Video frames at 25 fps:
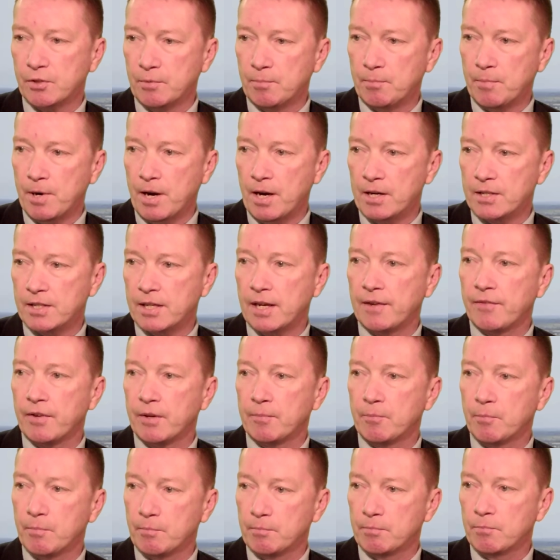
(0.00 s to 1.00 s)
marts
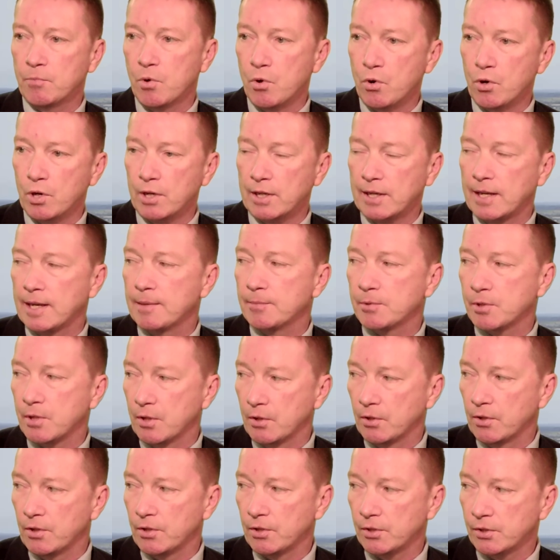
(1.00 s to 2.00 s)
having more claims than
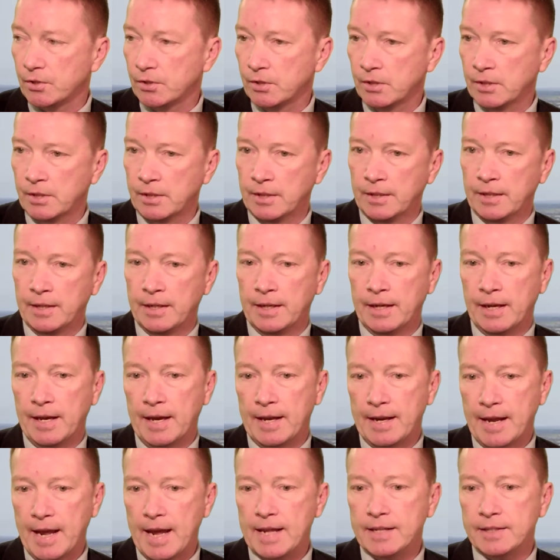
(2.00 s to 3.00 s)
others. And
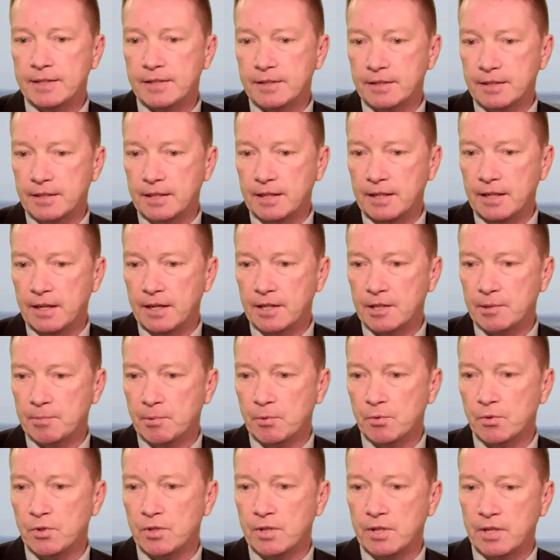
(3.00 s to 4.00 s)
hence the
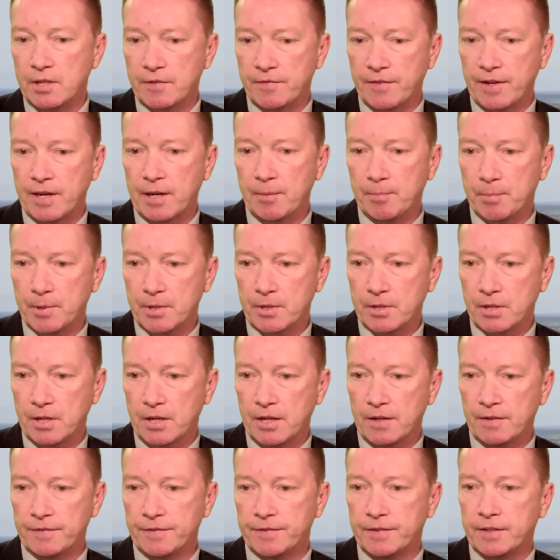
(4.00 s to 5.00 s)
development
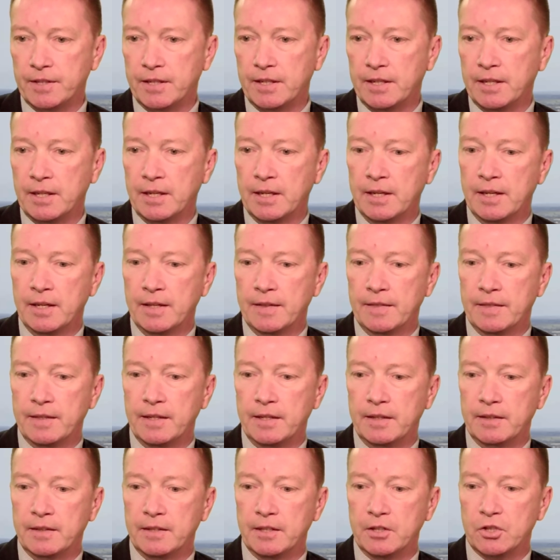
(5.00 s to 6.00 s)
of the
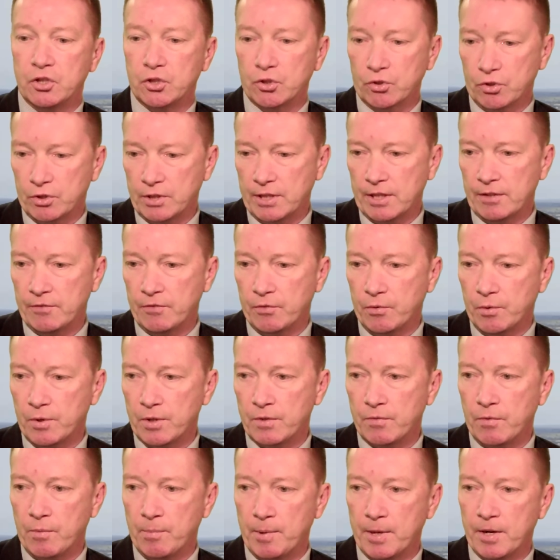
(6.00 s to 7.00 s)
shutdown, for want
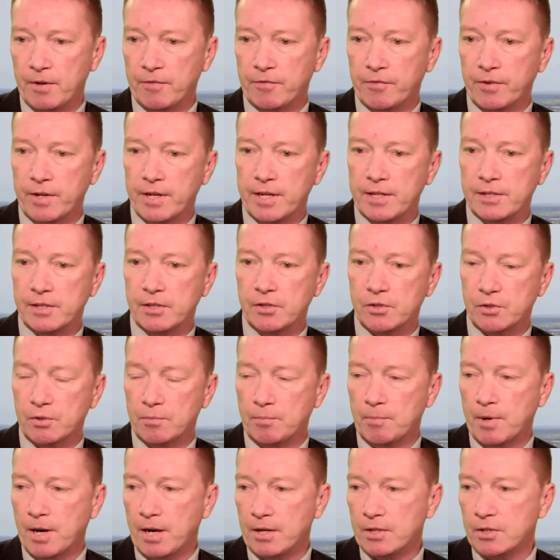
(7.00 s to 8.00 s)
of a better phrase, in some
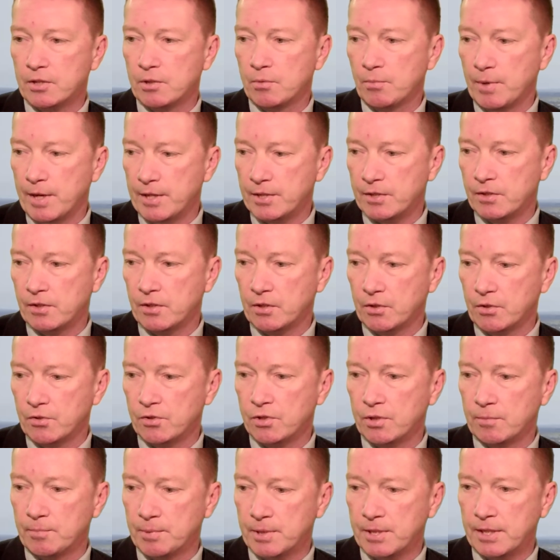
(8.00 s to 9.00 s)
marts in the west of the
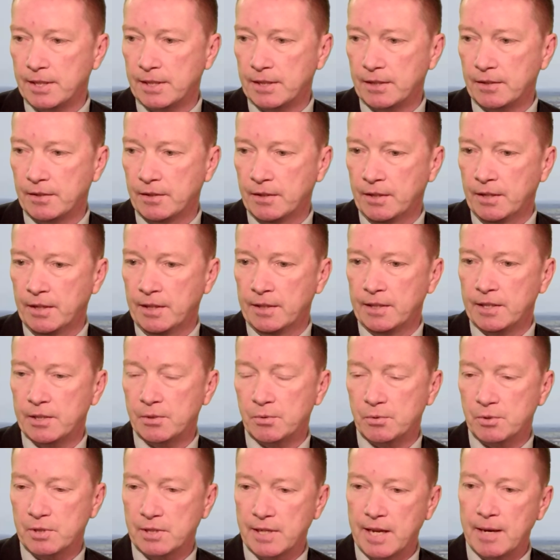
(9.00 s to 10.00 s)
country in particular. This
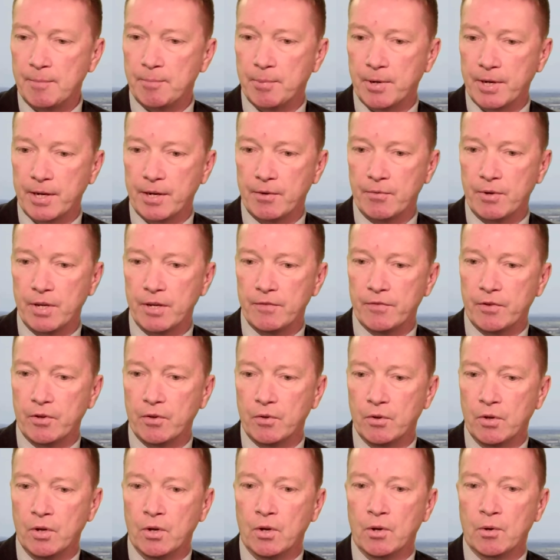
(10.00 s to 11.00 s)
was led by Arrivo,
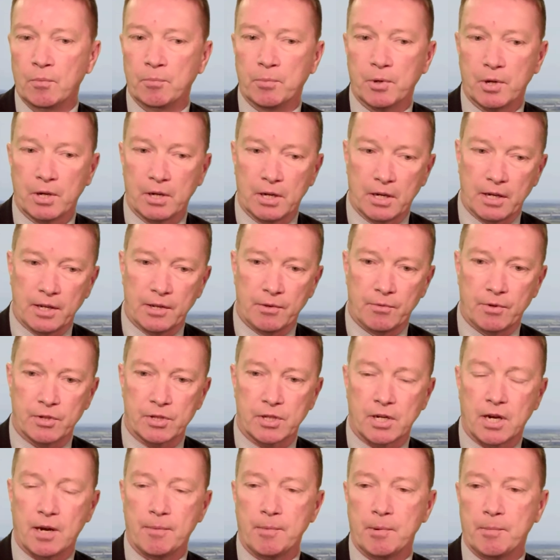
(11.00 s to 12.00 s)
but a lot of the
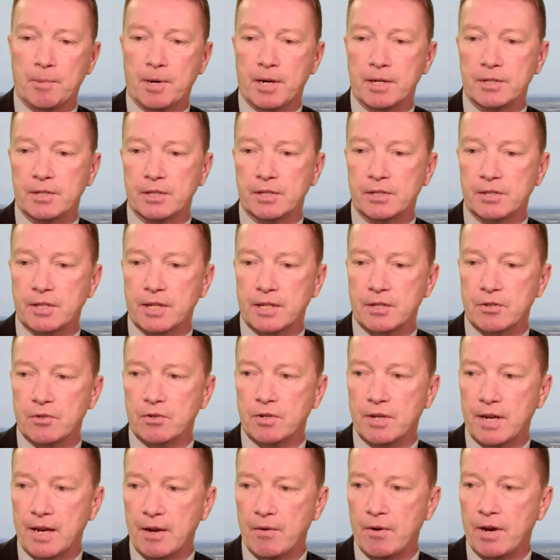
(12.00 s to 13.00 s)
Roscommon marts, etc.,
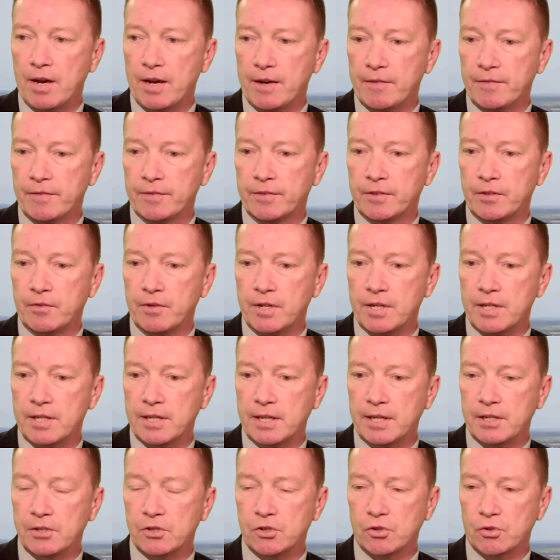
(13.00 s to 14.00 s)
now have their
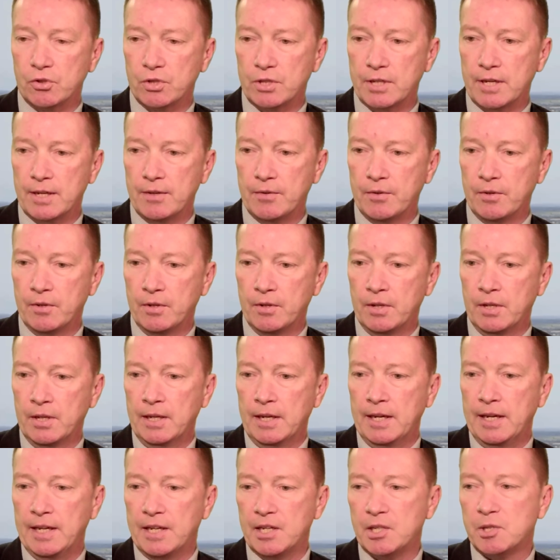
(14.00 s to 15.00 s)
intakes shut down.
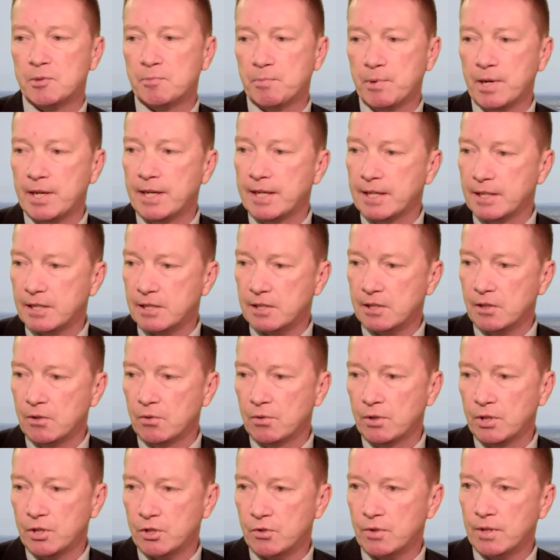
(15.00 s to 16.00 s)
It is spreading
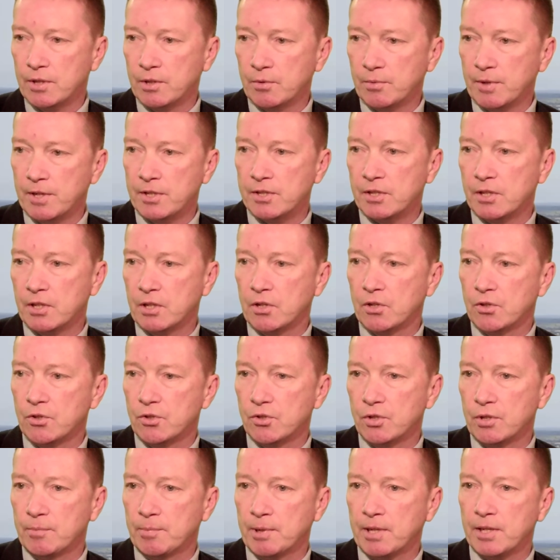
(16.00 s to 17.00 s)
slowly throughout the rest of the
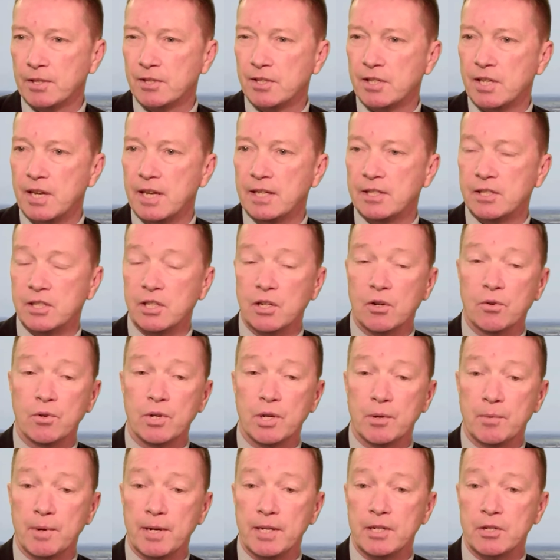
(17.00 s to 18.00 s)
country because it's the
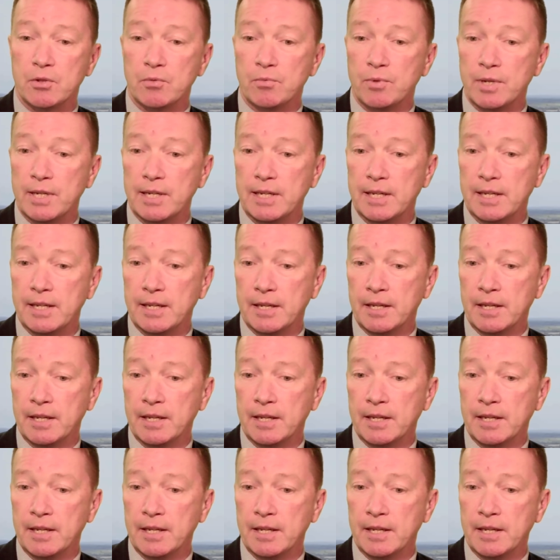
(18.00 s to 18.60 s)
only way to really